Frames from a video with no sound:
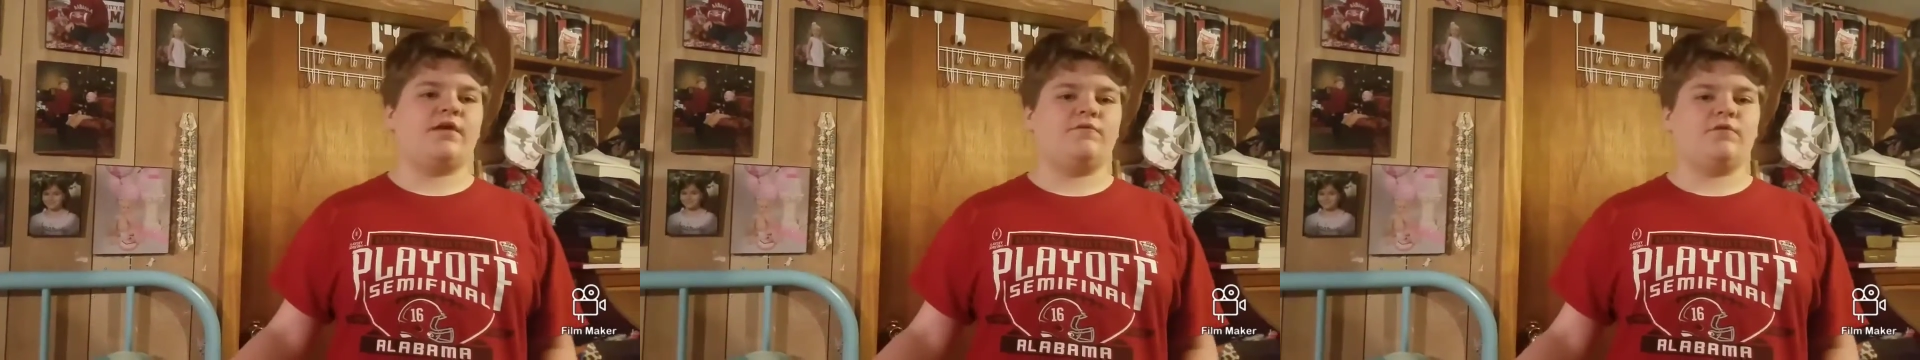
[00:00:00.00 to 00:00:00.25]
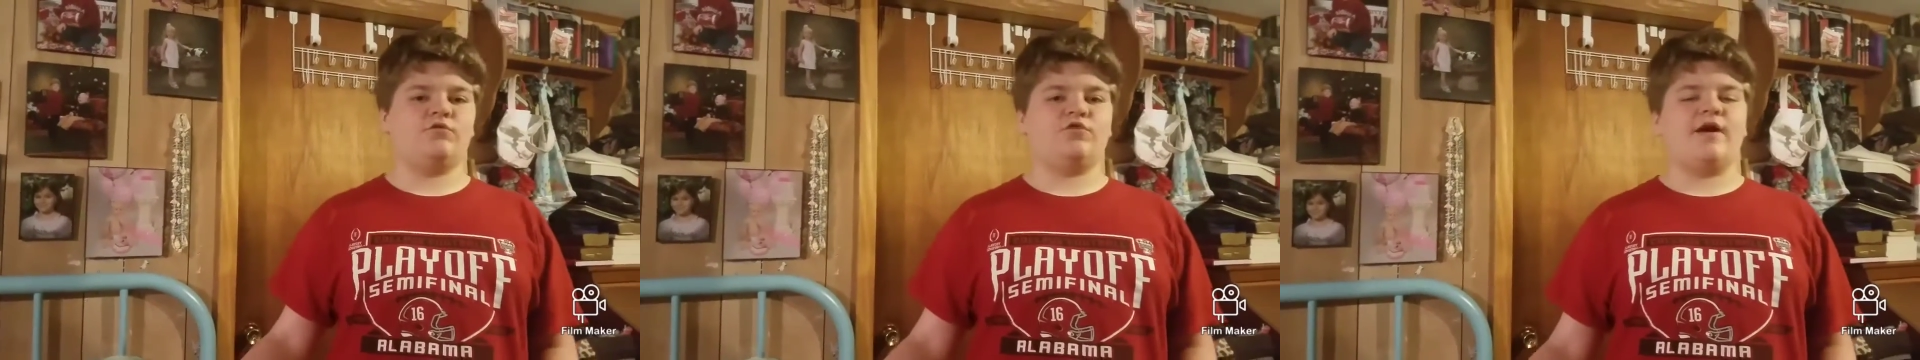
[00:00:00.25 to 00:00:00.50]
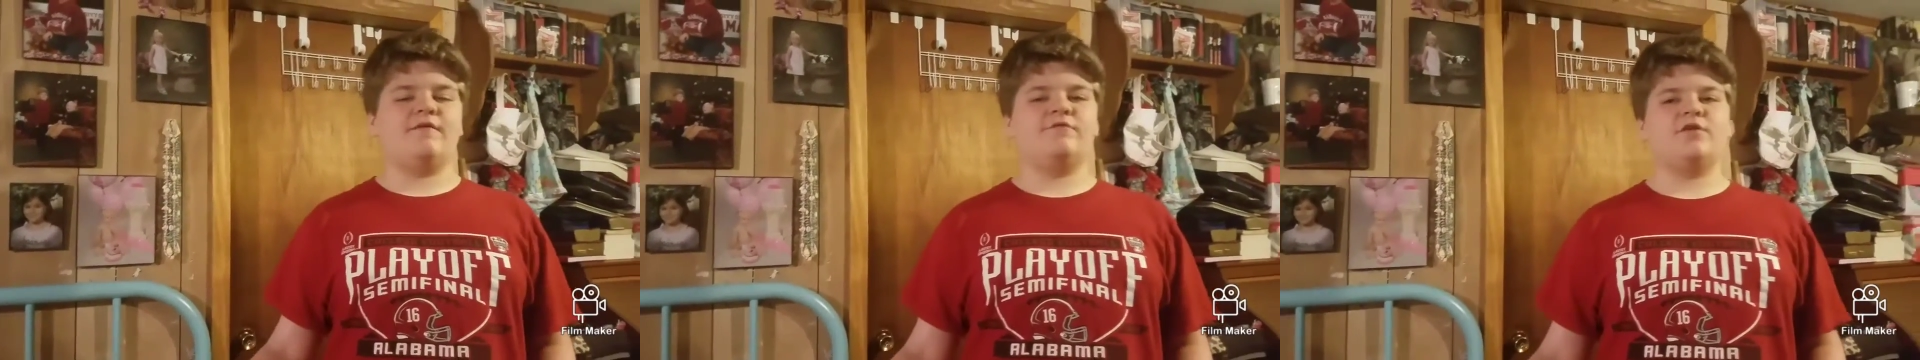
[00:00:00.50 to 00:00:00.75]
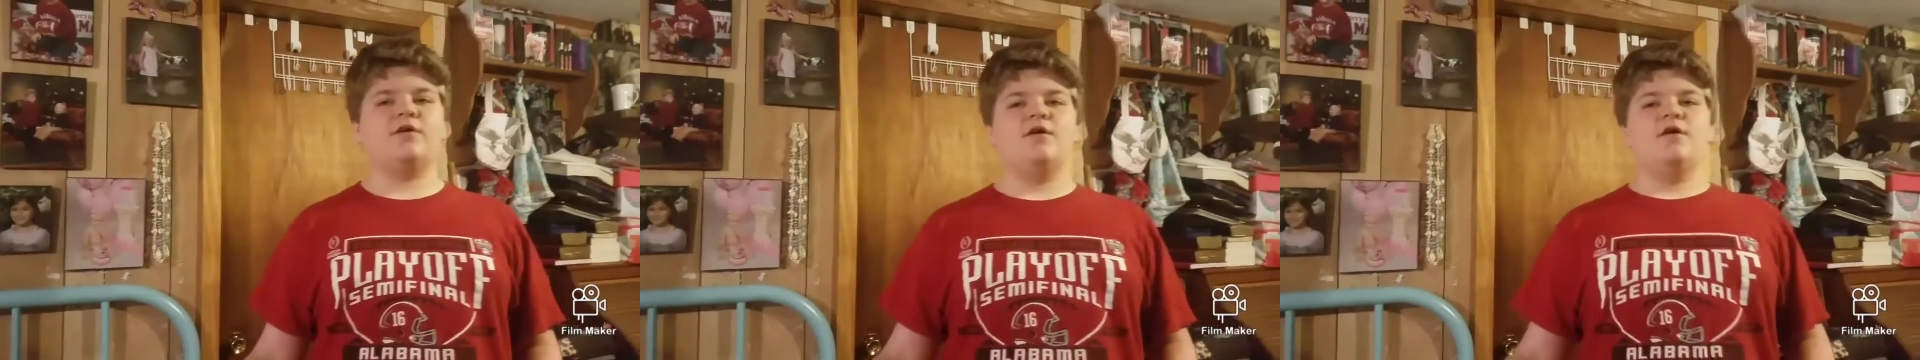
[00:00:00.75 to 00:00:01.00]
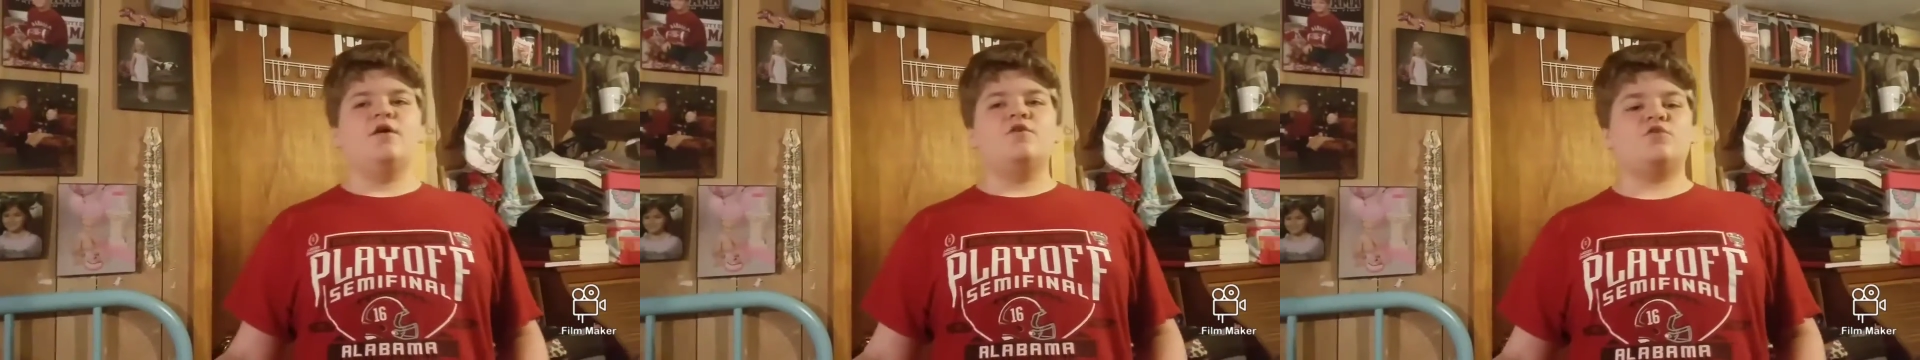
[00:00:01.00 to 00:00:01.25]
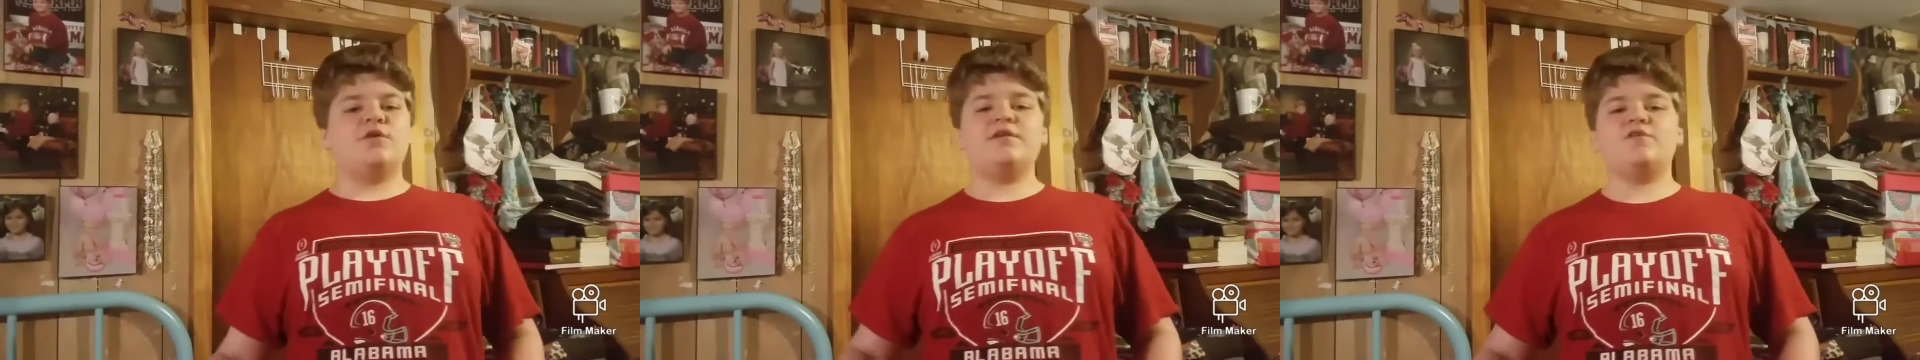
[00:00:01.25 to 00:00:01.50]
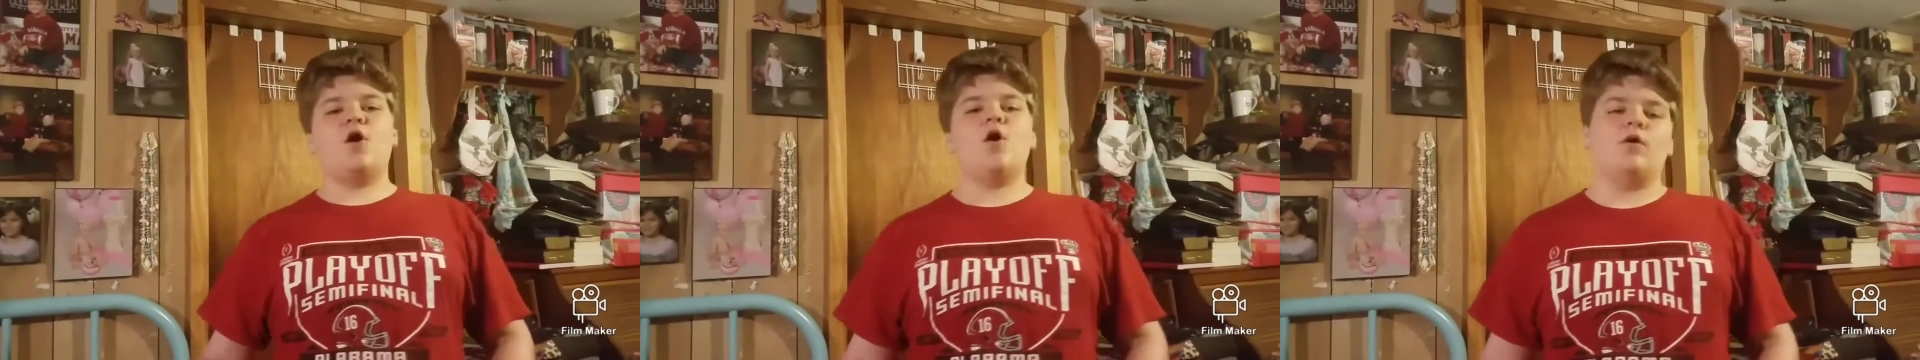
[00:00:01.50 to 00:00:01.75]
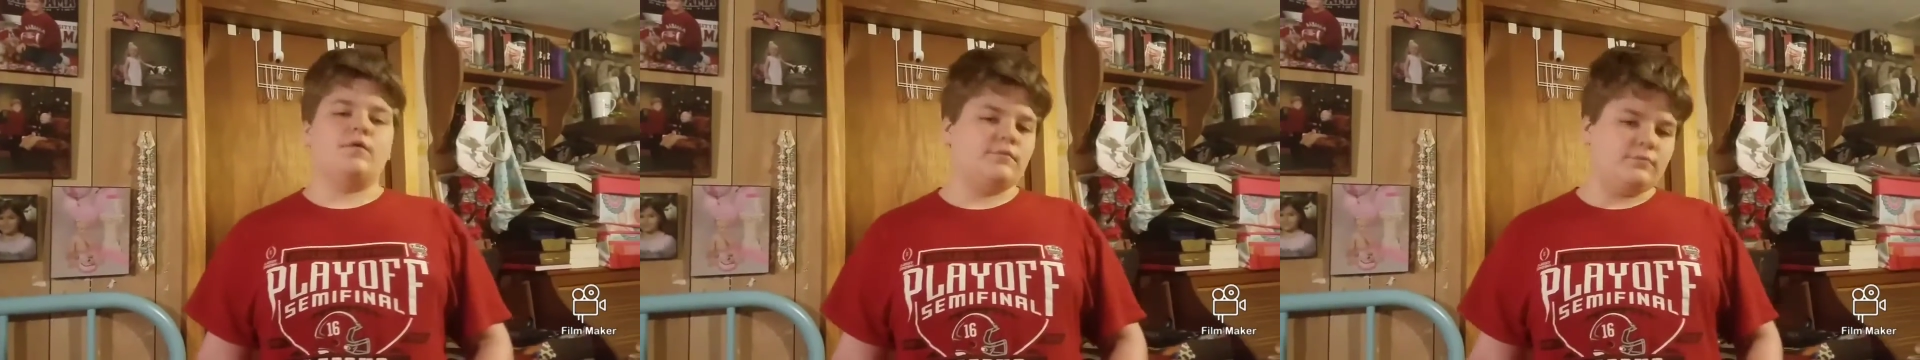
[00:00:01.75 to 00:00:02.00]
NFL draft. So he's
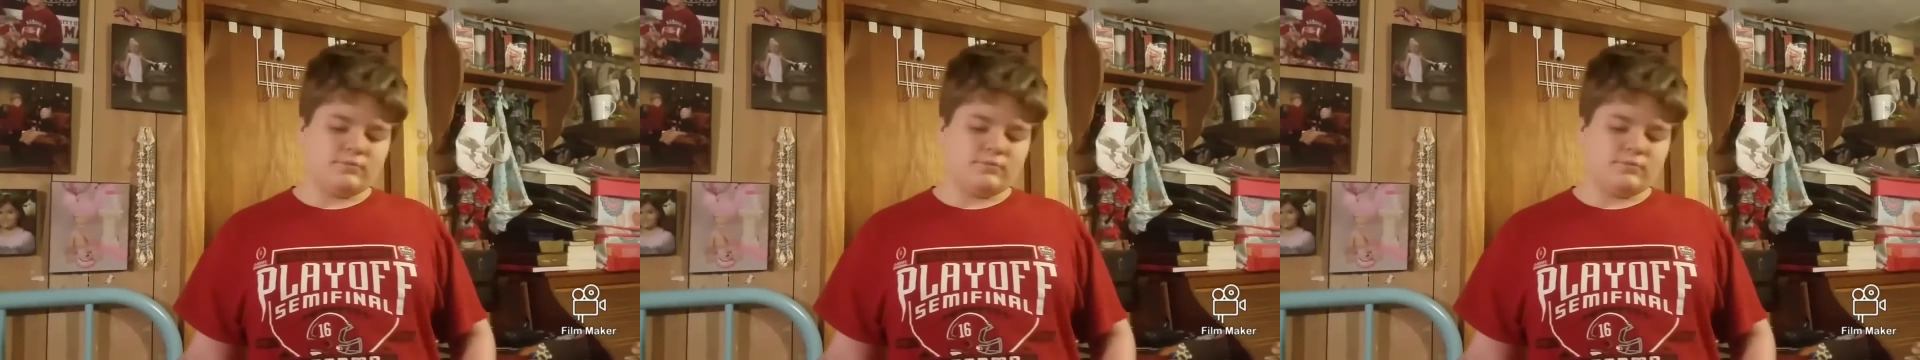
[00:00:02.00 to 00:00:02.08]
gone.